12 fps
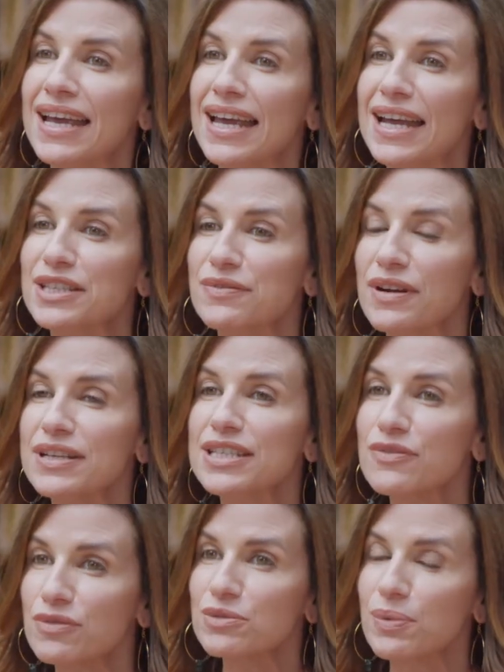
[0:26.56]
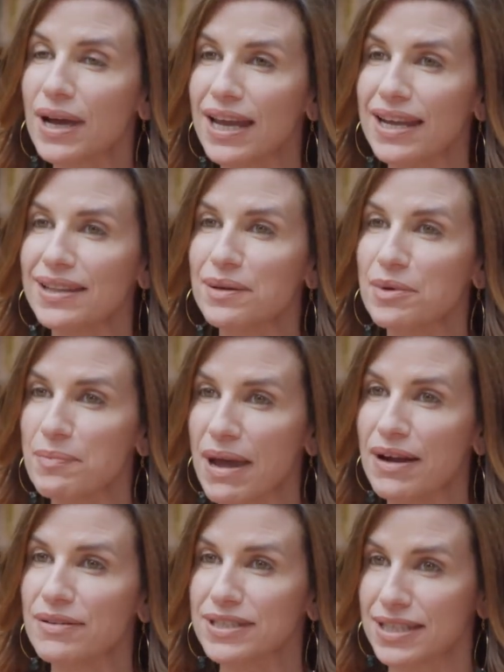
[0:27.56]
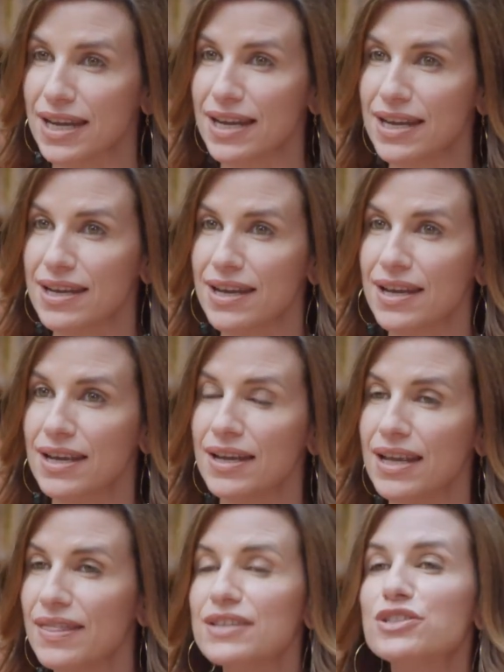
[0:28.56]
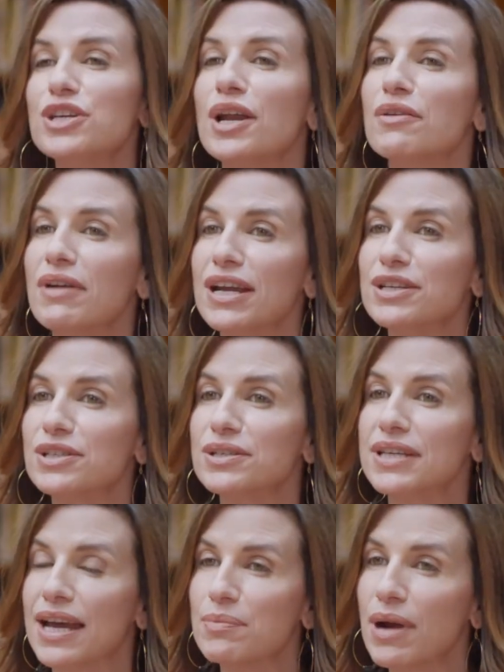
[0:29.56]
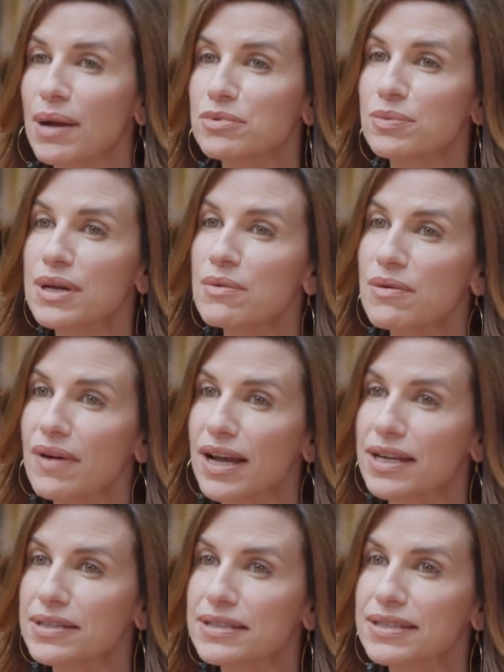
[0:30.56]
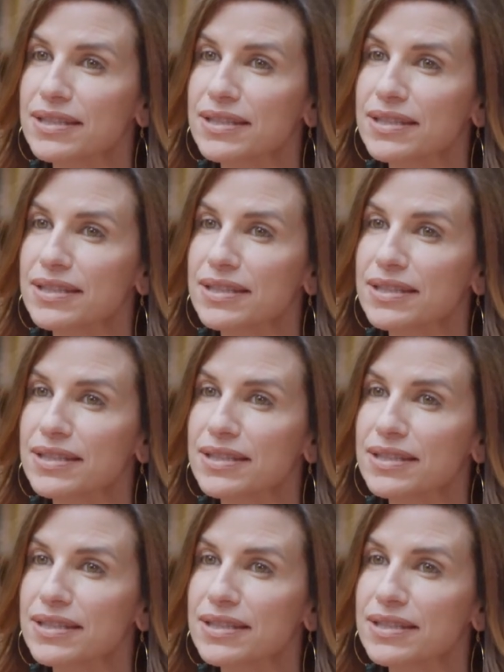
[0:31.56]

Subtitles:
It's a very different way that we parent today in this generation to how perhaps we were raised.